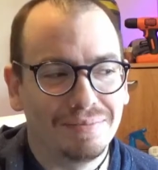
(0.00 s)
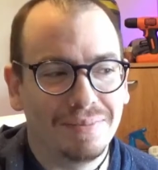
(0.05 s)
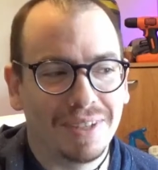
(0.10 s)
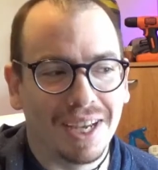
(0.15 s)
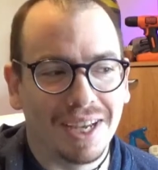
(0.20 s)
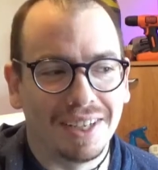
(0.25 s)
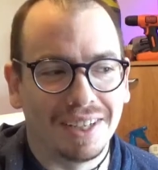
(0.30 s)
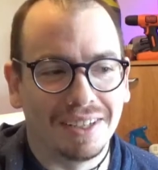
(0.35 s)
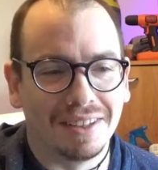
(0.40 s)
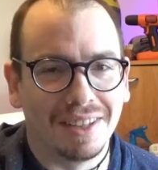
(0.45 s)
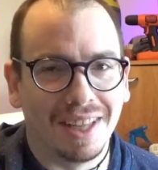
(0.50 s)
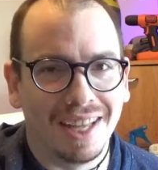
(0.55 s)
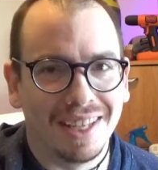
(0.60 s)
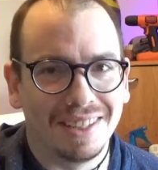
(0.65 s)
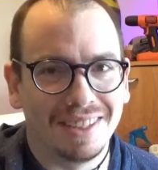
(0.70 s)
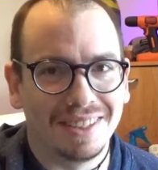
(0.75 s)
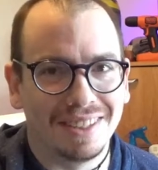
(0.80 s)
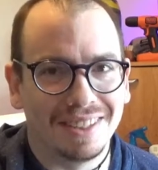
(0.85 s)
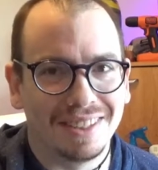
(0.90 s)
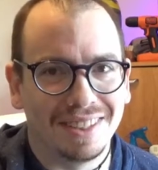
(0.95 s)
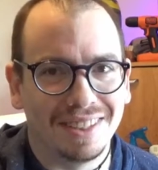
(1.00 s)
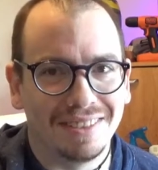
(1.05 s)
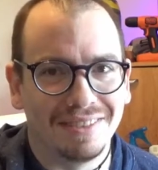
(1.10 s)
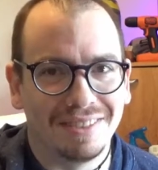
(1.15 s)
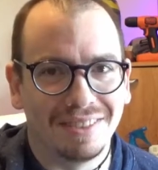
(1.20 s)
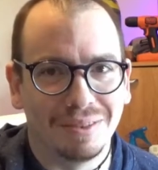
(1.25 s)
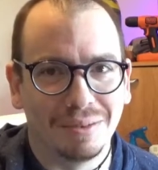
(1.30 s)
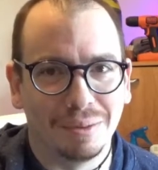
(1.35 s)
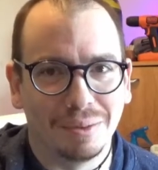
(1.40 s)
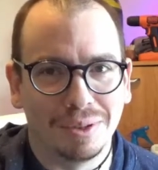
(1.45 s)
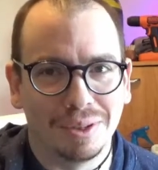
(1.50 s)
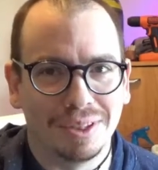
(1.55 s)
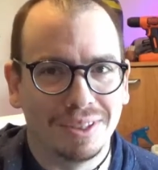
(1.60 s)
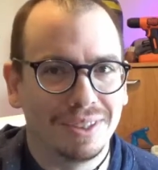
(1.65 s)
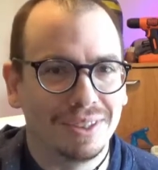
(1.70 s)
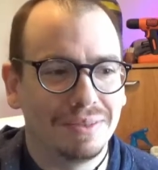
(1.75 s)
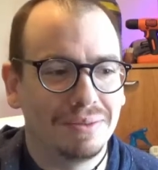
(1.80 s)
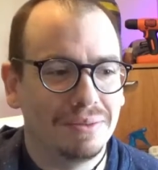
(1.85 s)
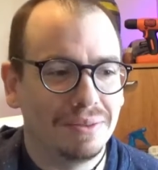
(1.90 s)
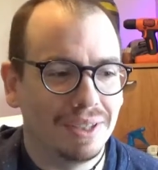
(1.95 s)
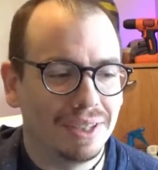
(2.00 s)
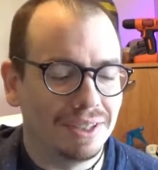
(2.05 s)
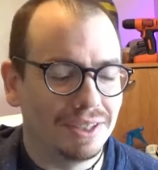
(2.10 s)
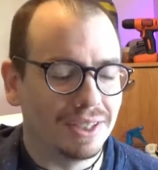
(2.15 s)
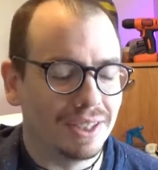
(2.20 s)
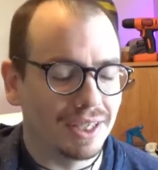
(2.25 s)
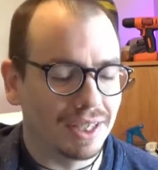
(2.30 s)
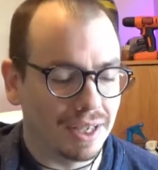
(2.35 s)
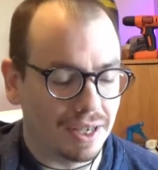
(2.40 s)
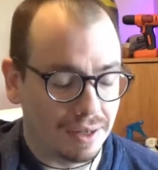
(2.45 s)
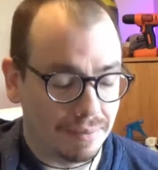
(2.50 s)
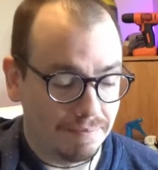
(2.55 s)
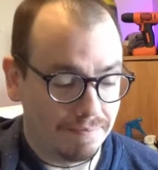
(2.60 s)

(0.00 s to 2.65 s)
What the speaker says: kind of glance to see if it was listening.